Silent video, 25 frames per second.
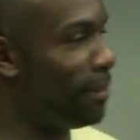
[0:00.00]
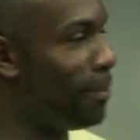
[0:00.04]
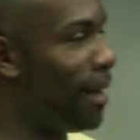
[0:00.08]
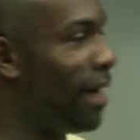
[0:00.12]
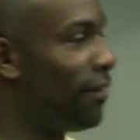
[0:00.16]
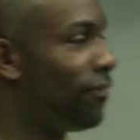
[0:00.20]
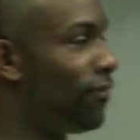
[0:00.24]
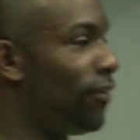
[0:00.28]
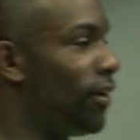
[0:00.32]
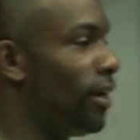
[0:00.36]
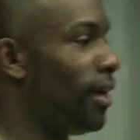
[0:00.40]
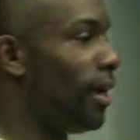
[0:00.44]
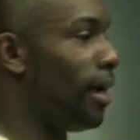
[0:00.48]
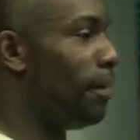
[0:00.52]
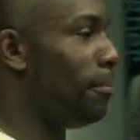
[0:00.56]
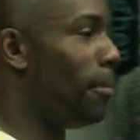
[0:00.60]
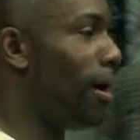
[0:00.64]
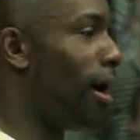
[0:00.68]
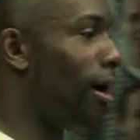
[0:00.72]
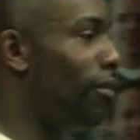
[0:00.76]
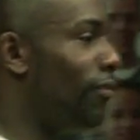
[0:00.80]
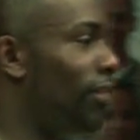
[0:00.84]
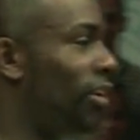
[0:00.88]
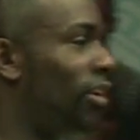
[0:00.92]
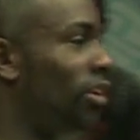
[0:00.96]
Mafe and
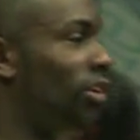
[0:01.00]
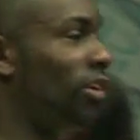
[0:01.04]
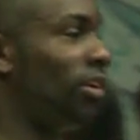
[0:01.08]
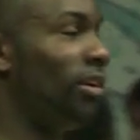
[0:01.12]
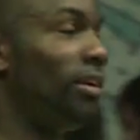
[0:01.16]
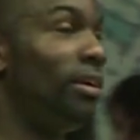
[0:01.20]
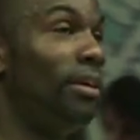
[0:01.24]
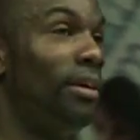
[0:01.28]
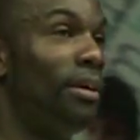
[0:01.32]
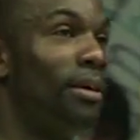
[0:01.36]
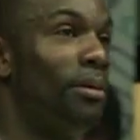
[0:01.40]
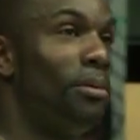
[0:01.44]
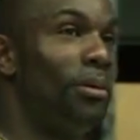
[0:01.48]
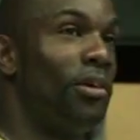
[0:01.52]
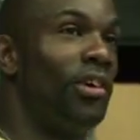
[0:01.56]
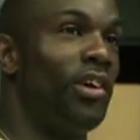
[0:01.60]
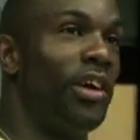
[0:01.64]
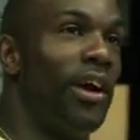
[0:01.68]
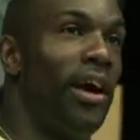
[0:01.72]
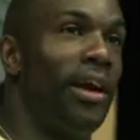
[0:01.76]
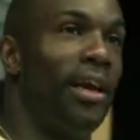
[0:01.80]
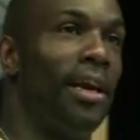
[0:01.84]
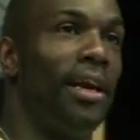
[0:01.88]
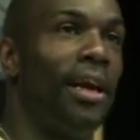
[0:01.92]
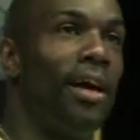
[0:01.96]
Mark Richardson were
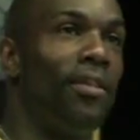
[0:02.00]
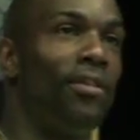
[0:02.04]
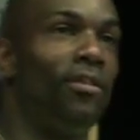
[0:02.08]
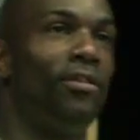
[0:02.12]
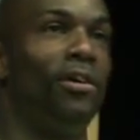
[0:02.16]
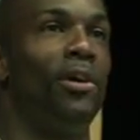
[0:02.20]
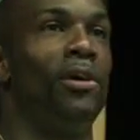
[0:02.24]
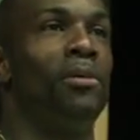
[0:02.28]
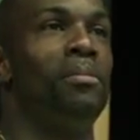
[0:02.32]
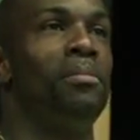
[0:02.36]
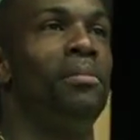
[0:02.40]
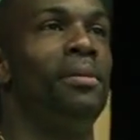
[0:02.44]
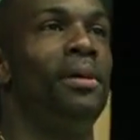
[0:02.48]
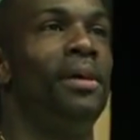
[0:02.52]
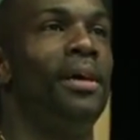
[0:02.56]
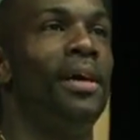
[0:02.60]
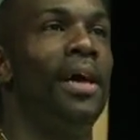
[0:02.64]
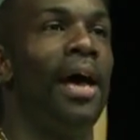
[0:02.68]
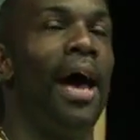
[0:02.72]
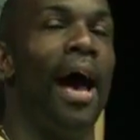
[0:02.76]
sharing another room,